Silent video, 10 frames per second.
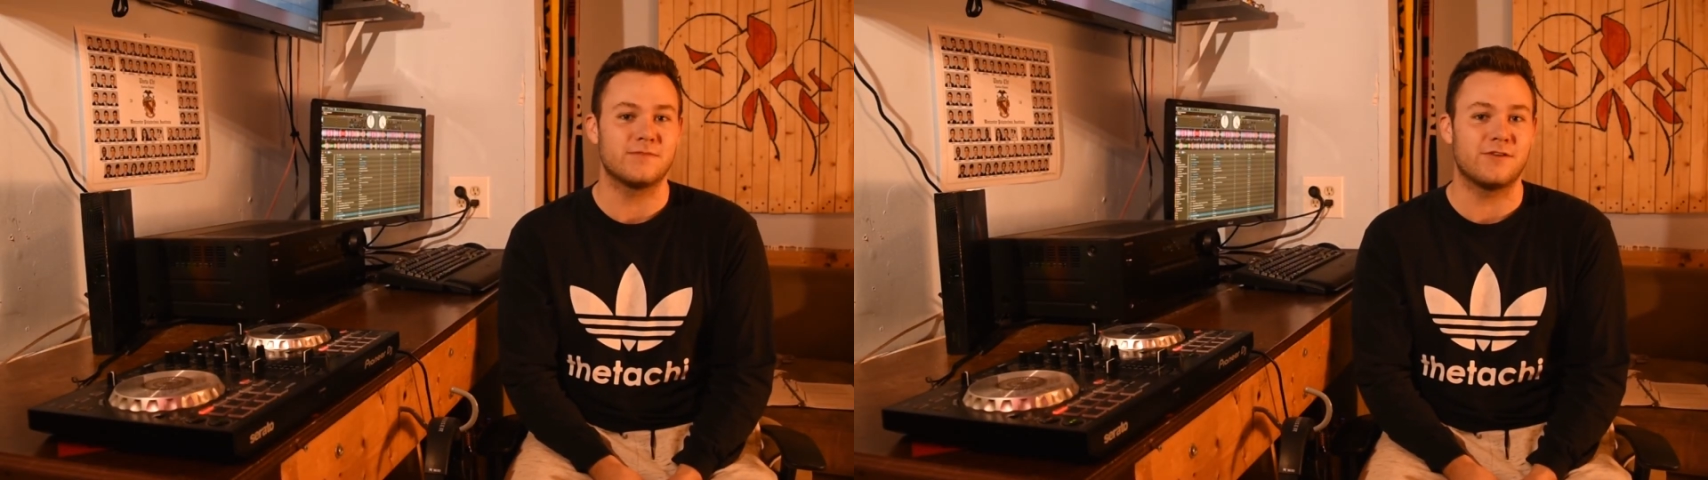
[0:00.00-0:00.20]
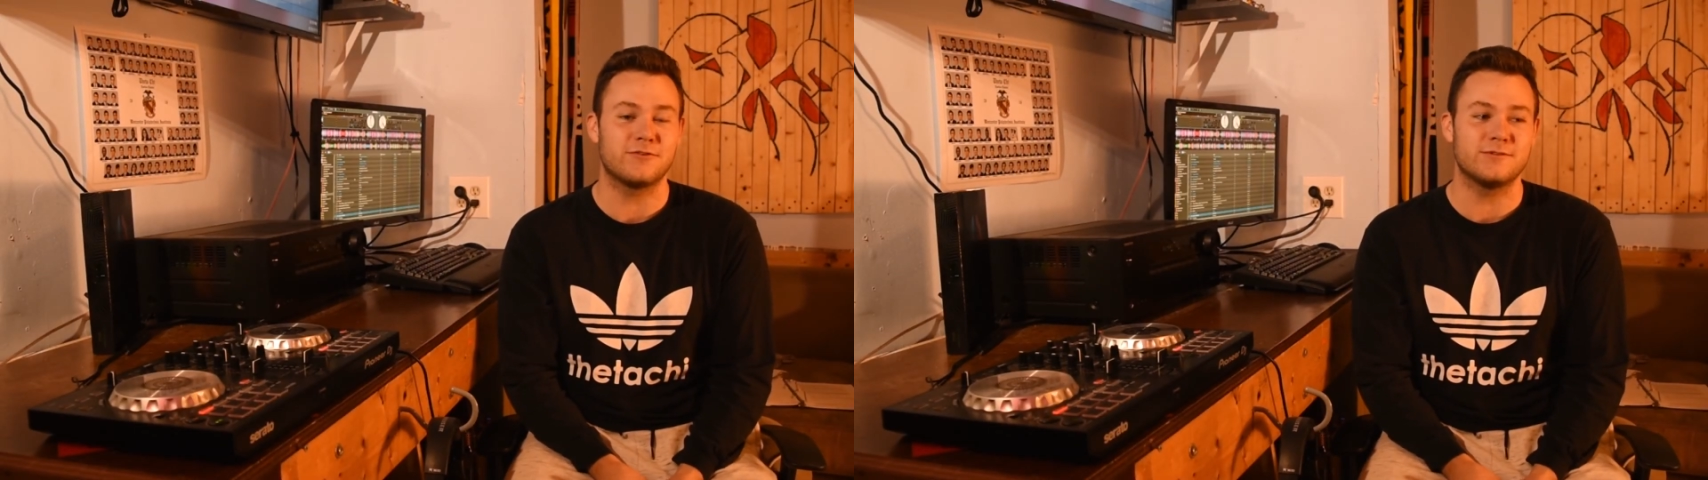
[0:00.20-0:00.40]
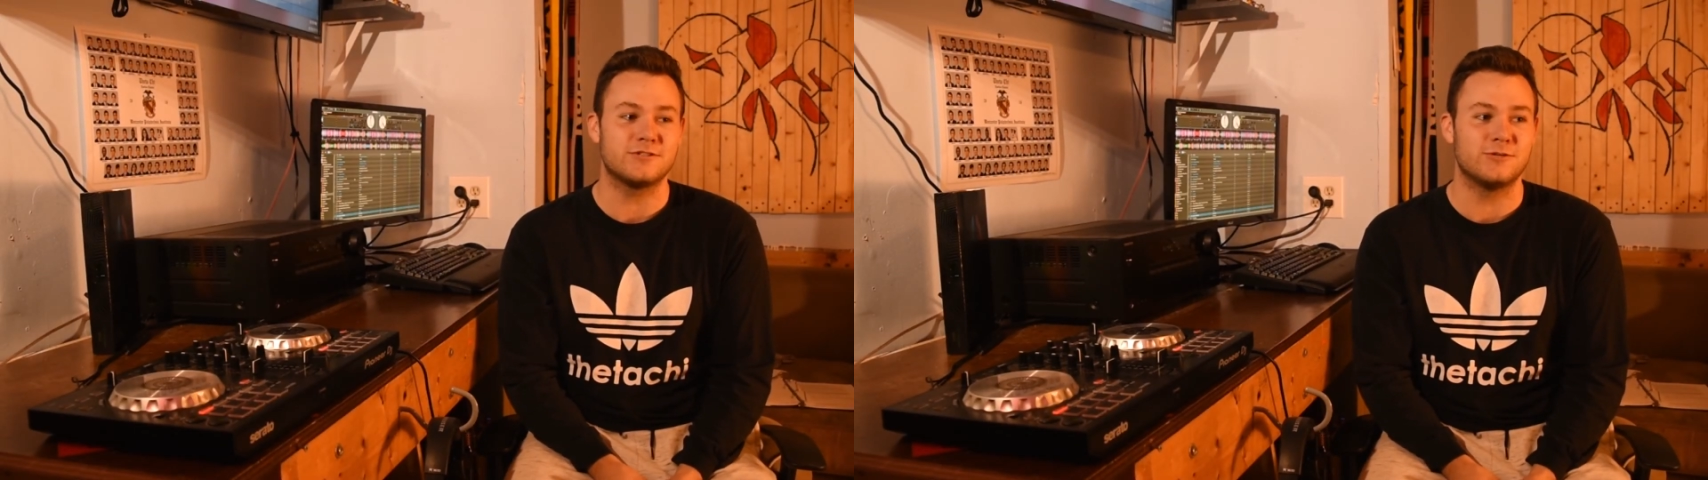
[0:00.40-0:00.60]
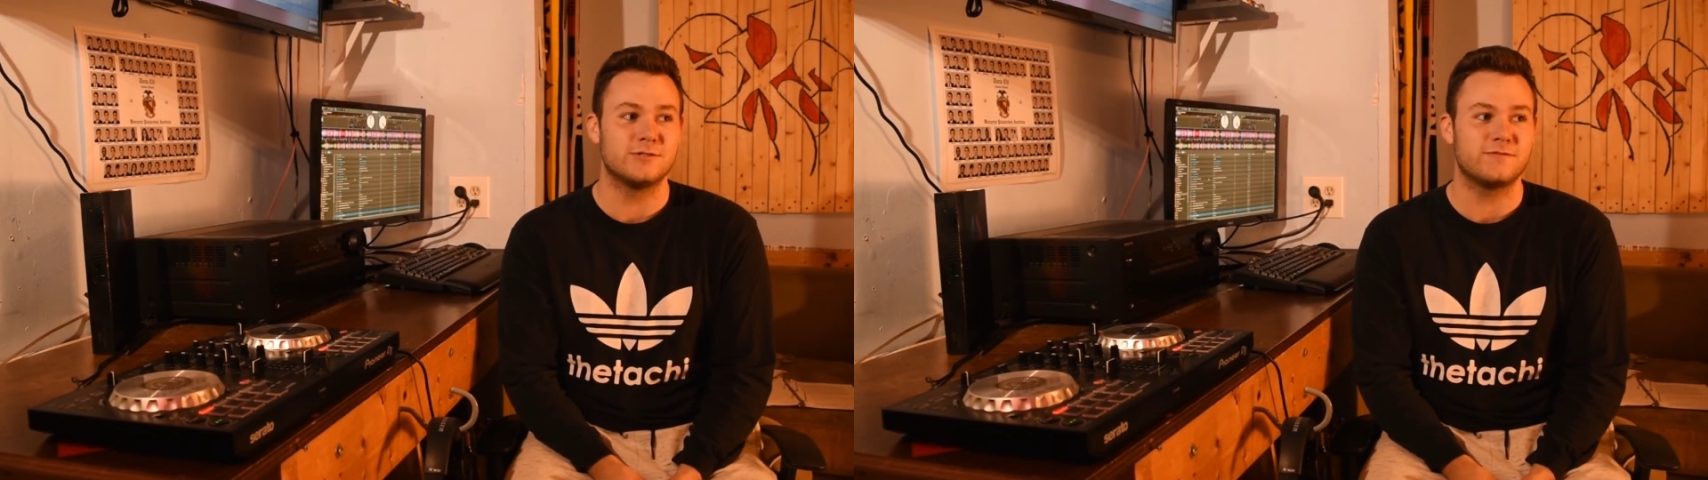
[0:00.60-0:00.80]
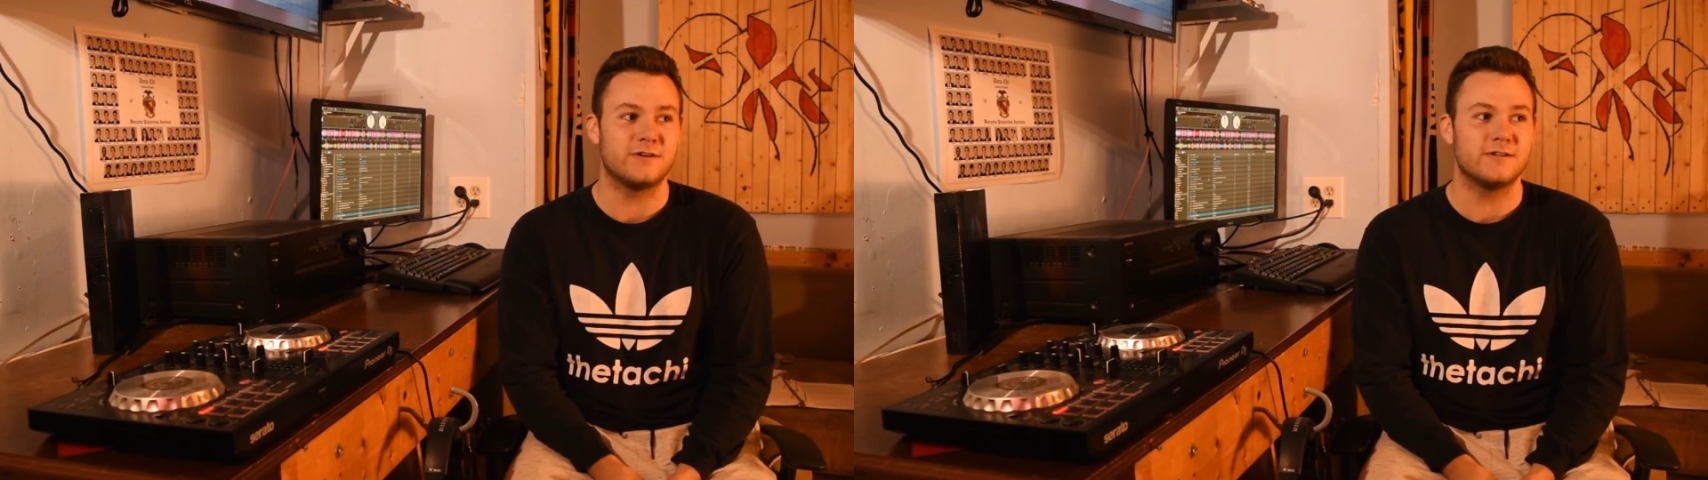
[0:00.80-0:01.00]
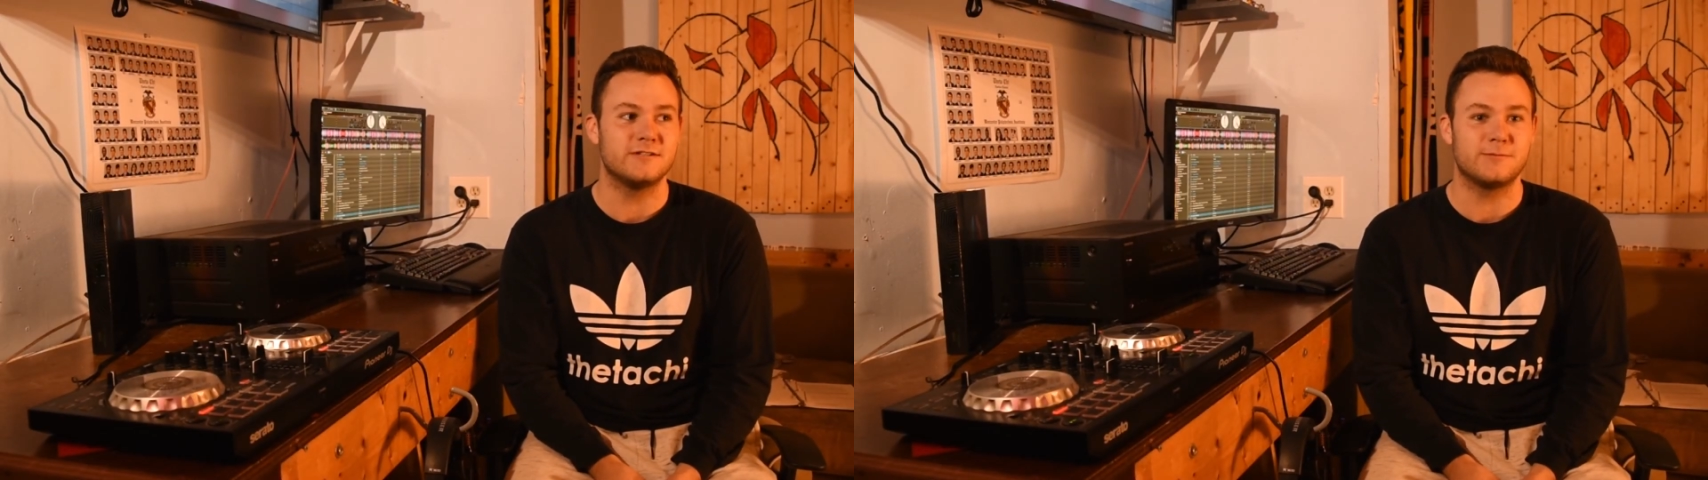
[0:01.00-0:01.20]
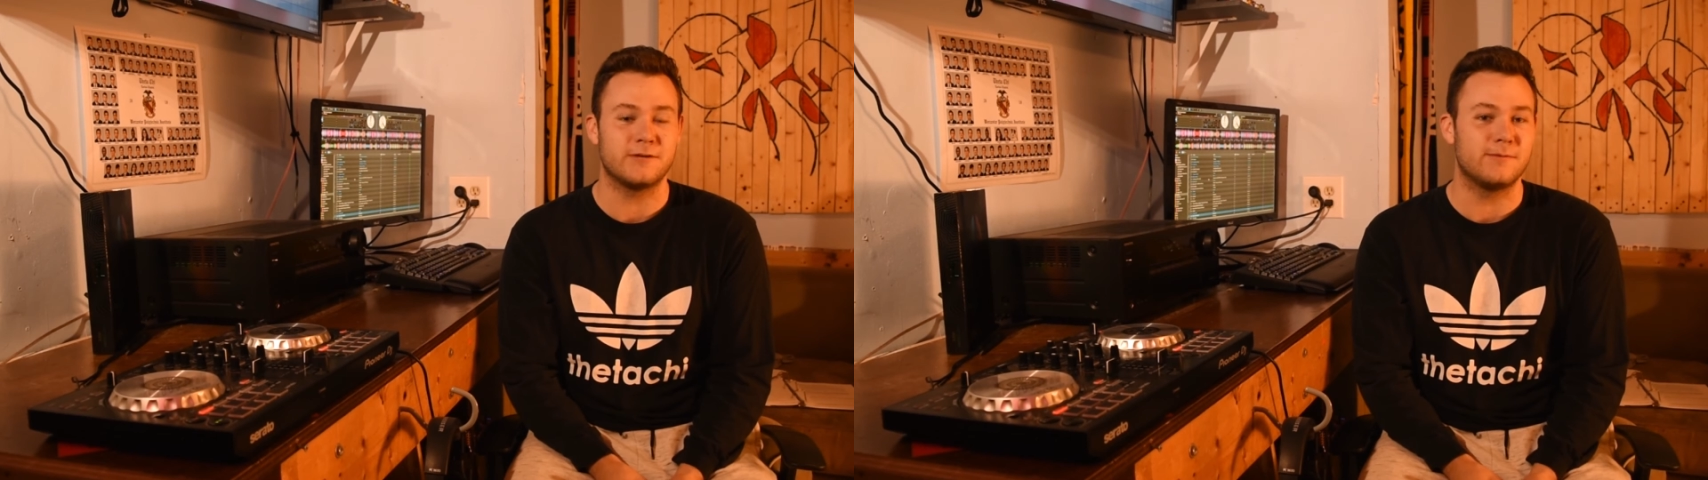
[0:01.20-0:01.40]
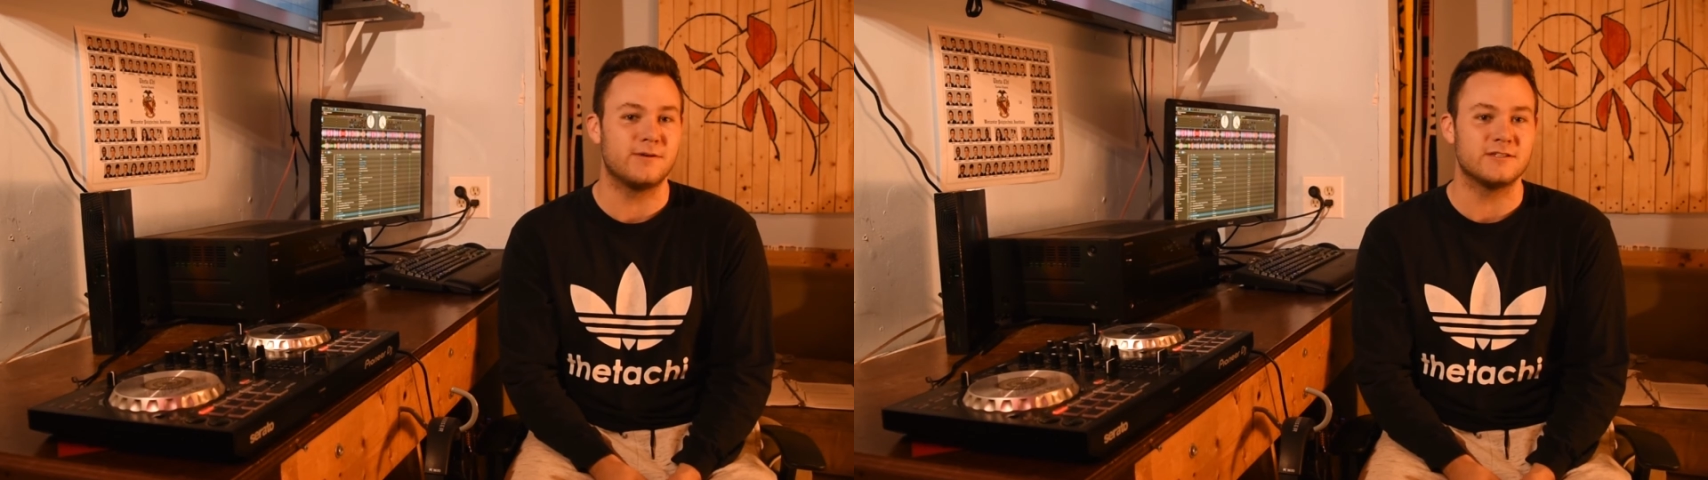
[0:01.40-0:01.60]
I think it'd be so much fun to be
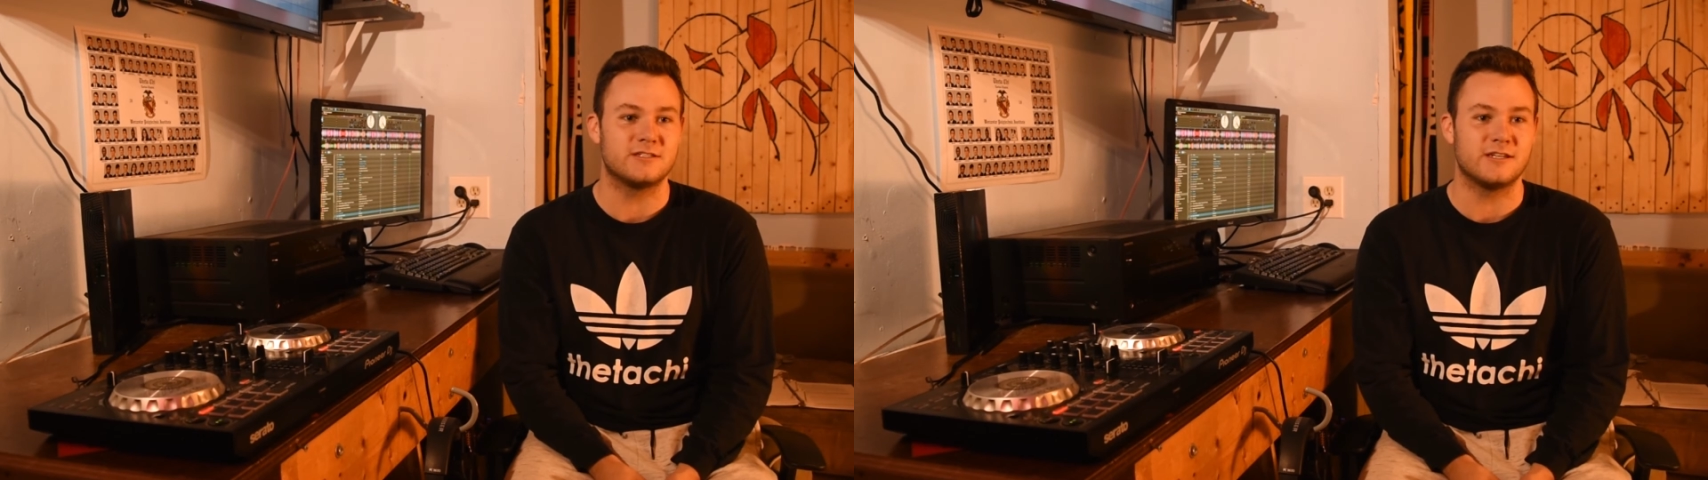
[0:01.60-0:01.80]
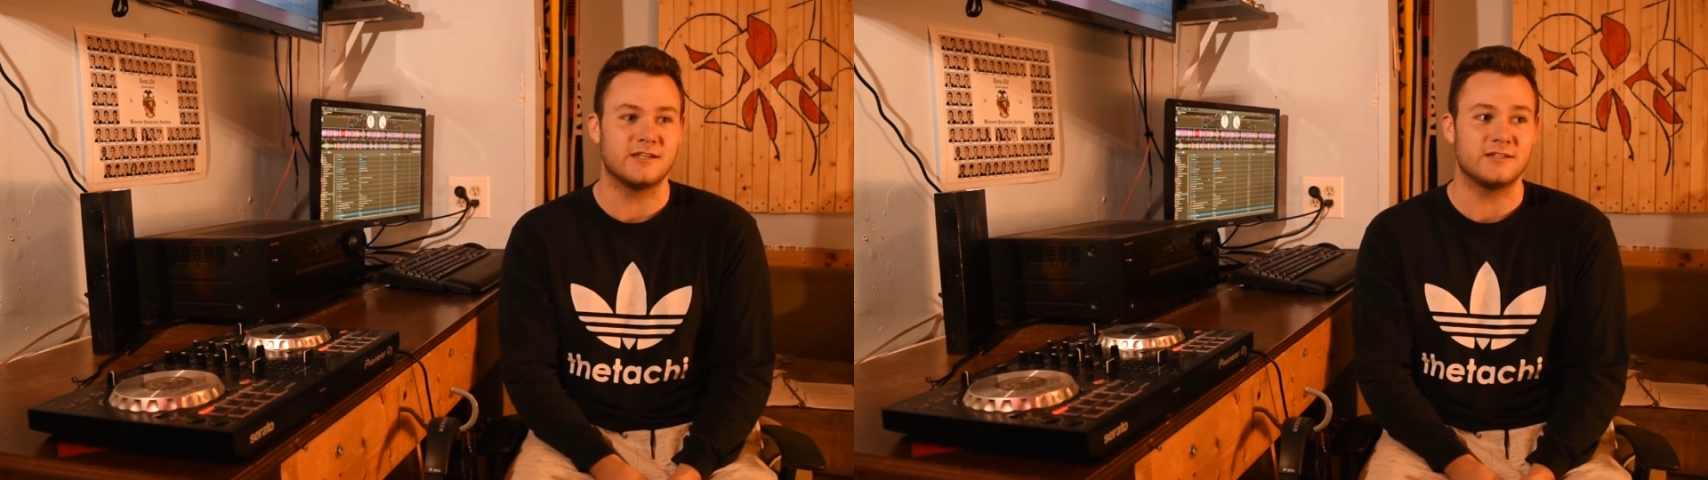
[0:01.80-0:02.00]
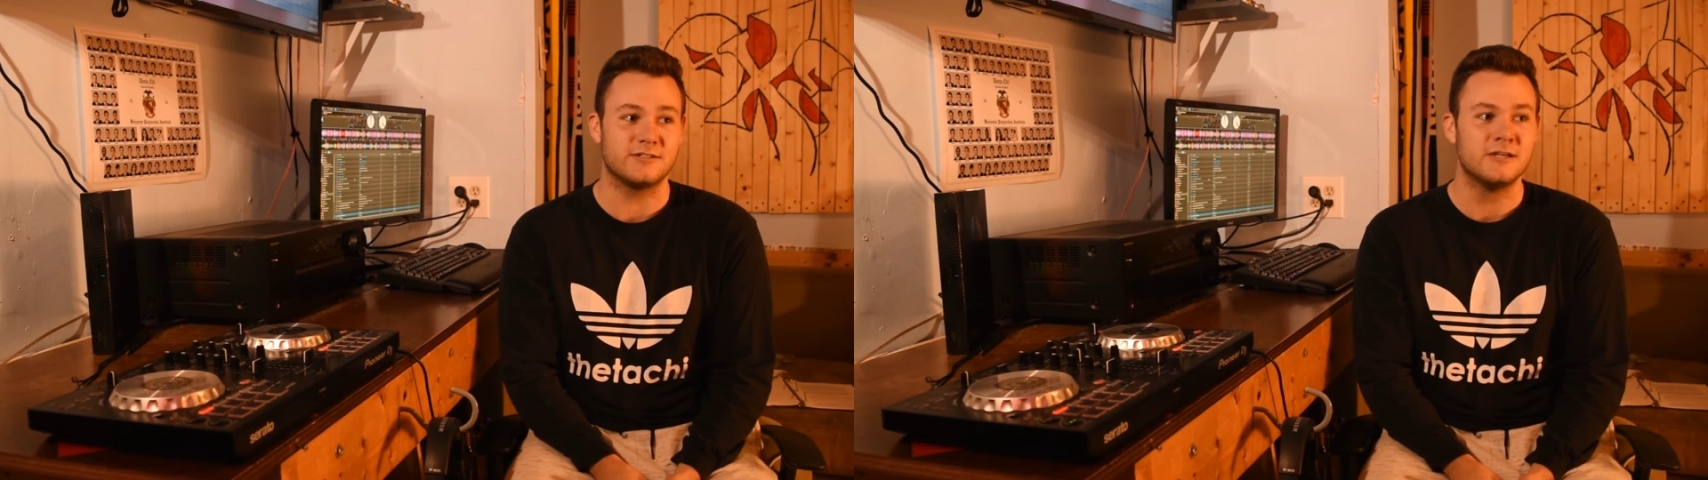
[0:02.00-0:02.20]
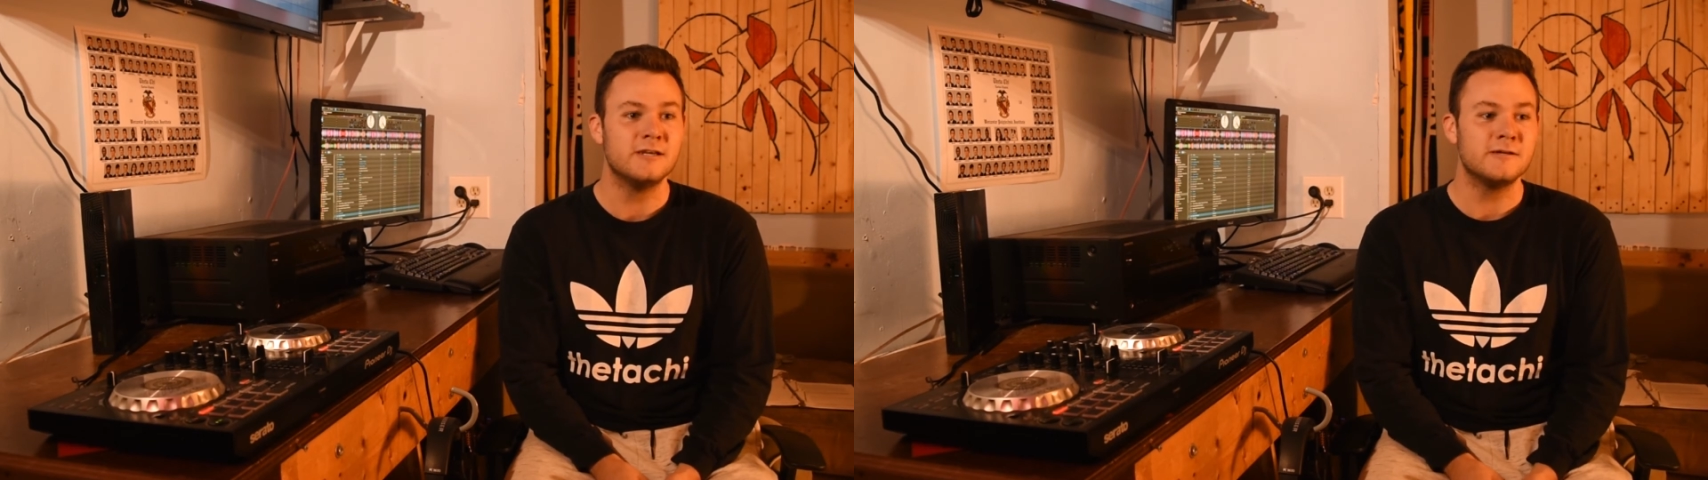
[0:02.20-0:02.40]
up on stage,